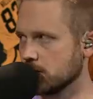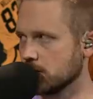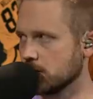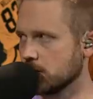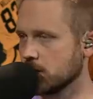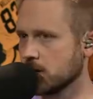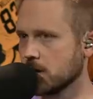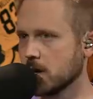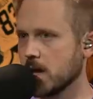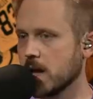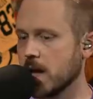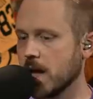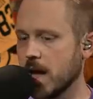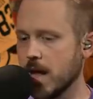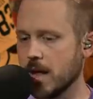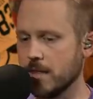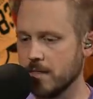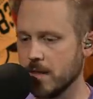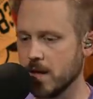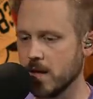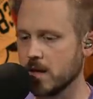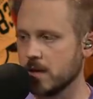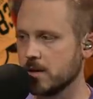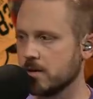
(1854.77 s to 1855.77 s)
Okay,
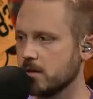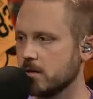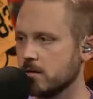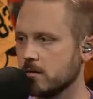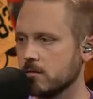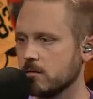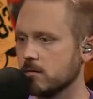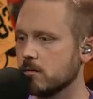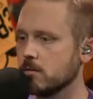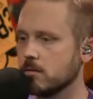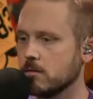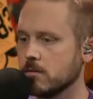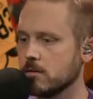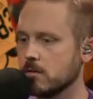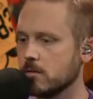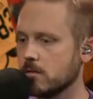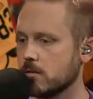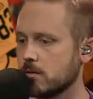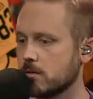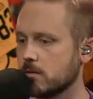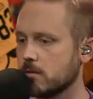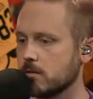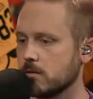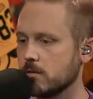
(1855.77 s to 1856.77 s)
and then
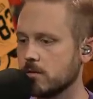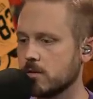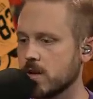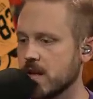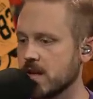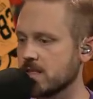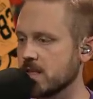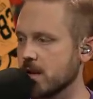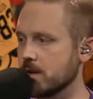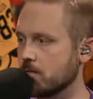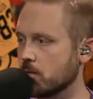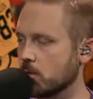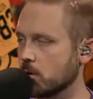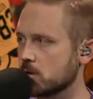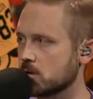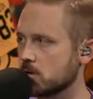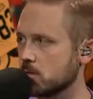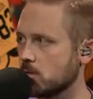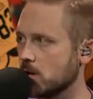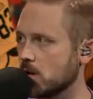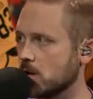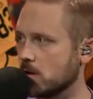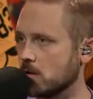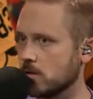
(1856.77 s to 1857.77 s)
take that for what
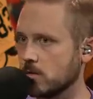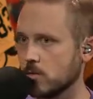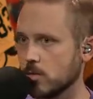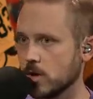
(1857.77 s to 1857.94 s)
you will,